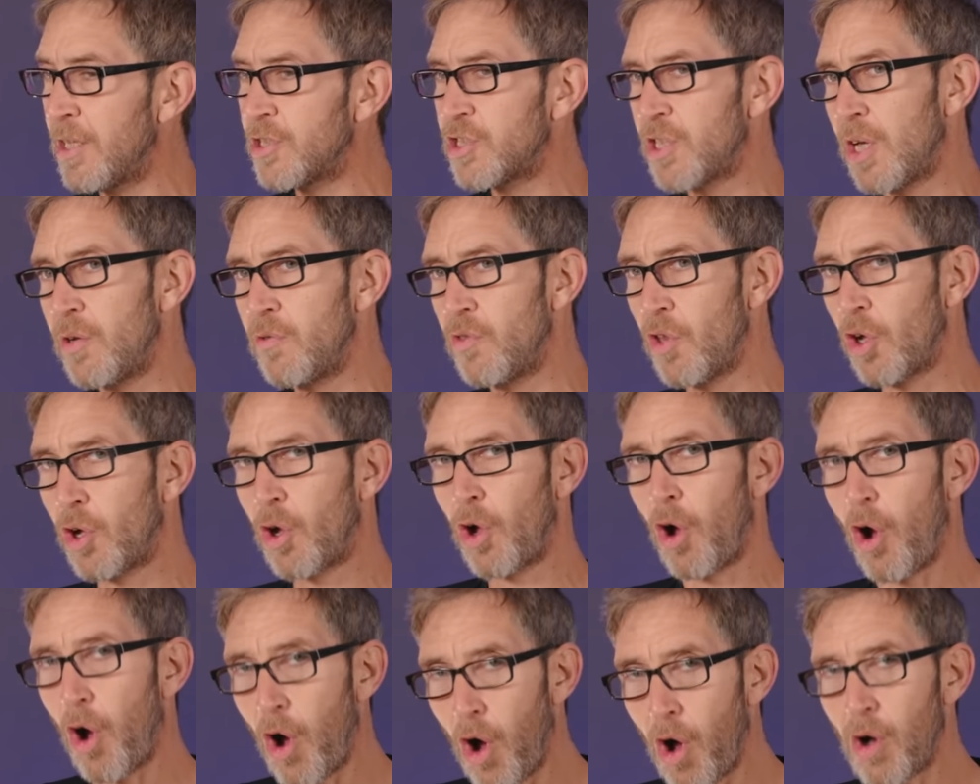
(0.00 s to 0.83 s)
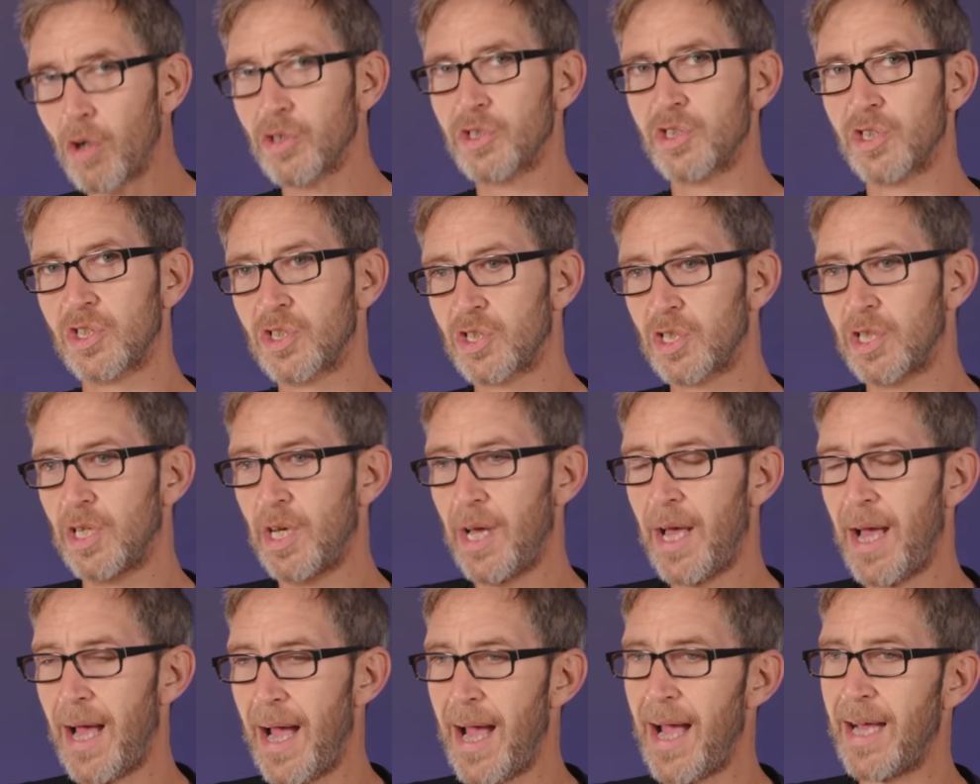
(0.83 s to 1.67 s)
So the cost
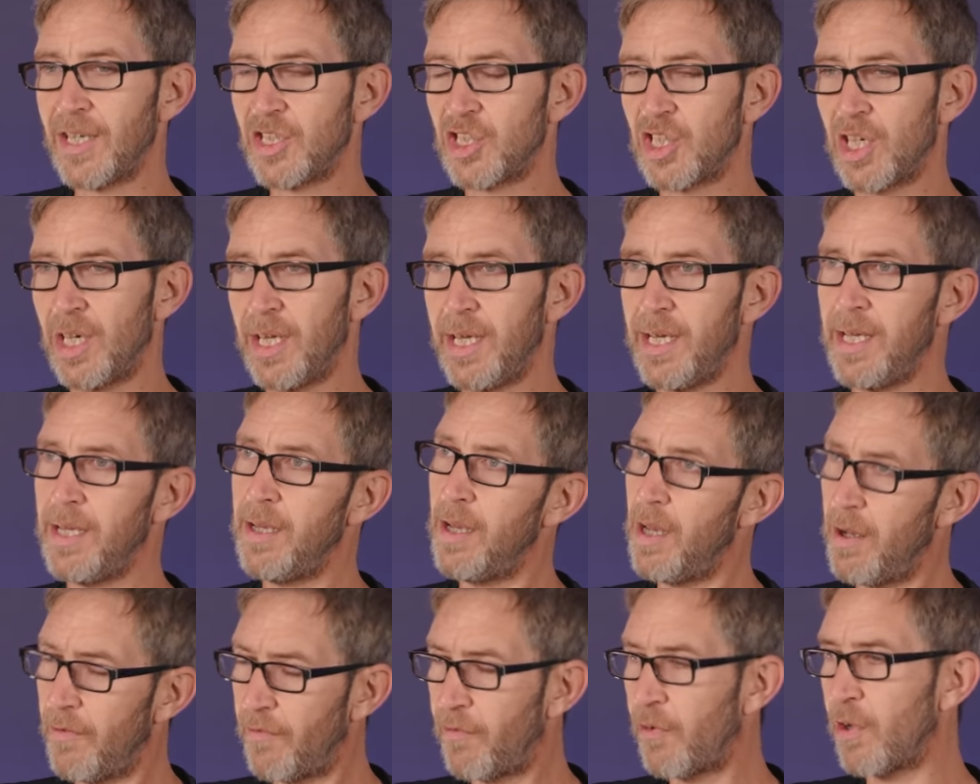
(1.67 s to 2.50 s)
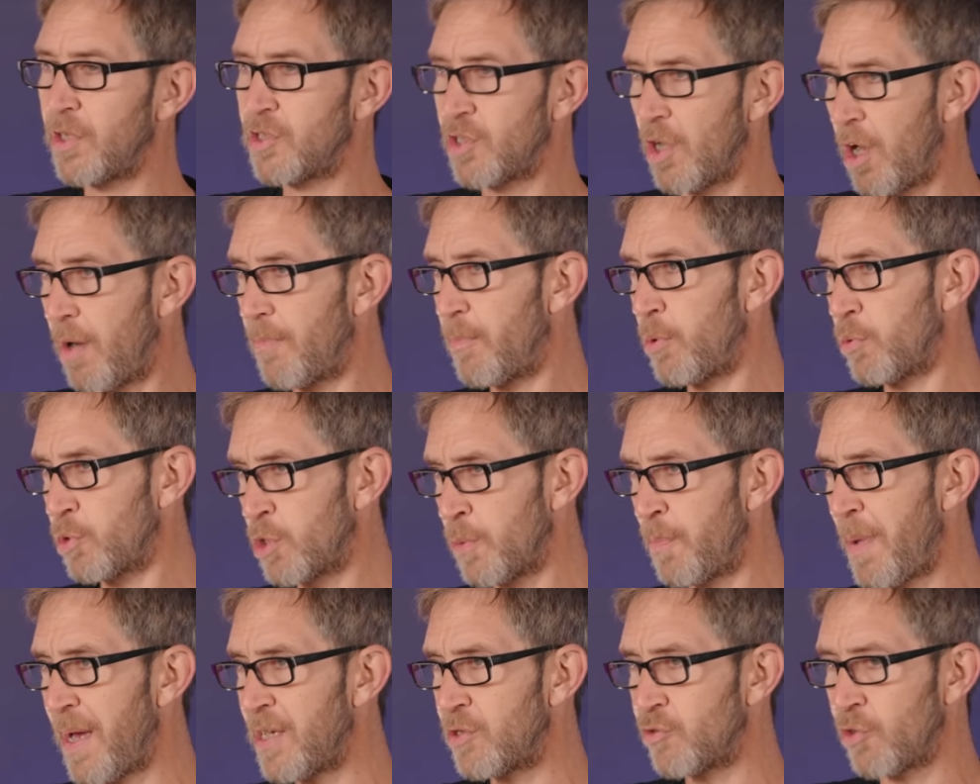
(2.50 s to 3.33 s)
actually, for example,
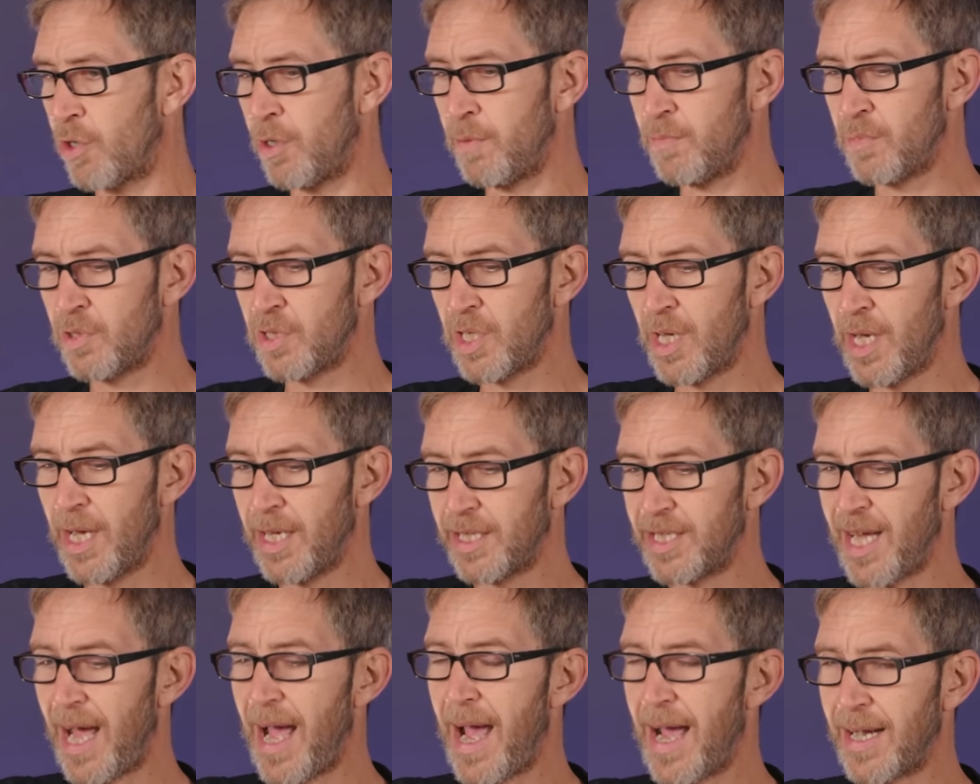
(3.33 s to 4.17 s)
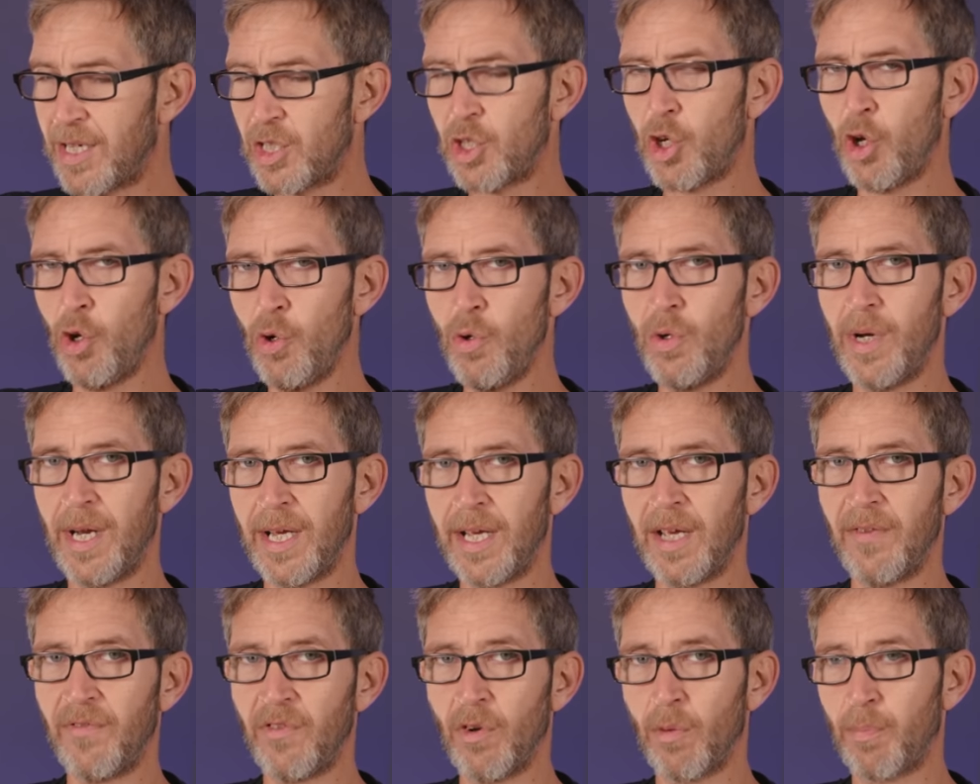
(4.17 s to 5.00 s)
to bedrooms to add
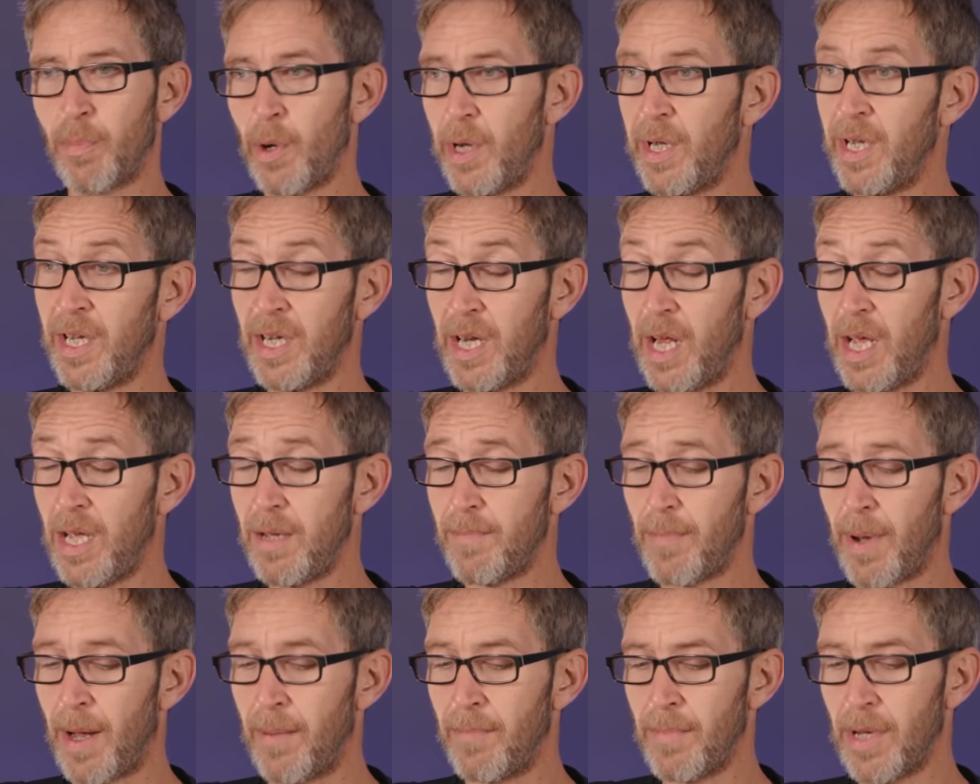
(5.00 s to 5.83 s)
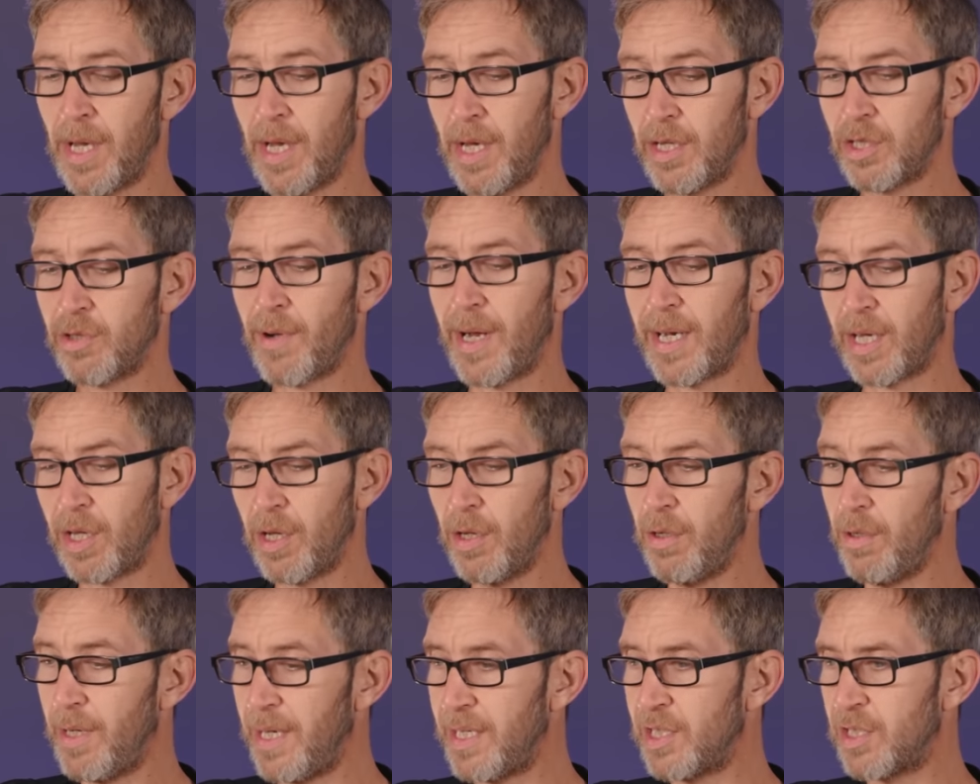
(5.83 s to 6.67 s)
cooling, if you're putting in a heat pump to add
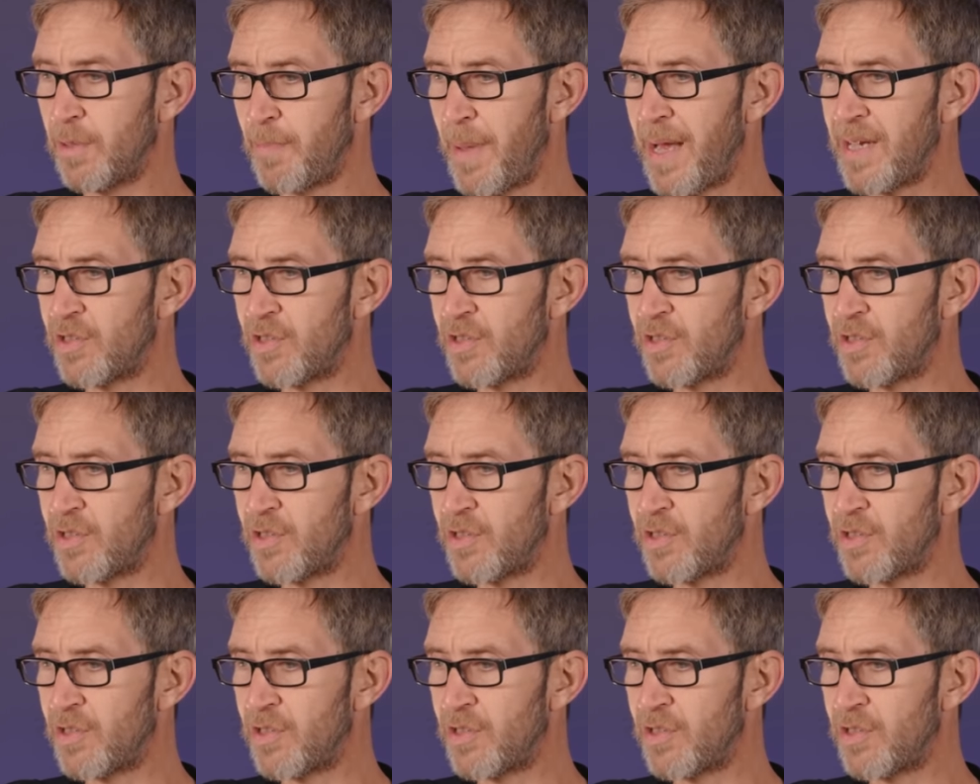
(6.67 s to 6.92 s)
cooling to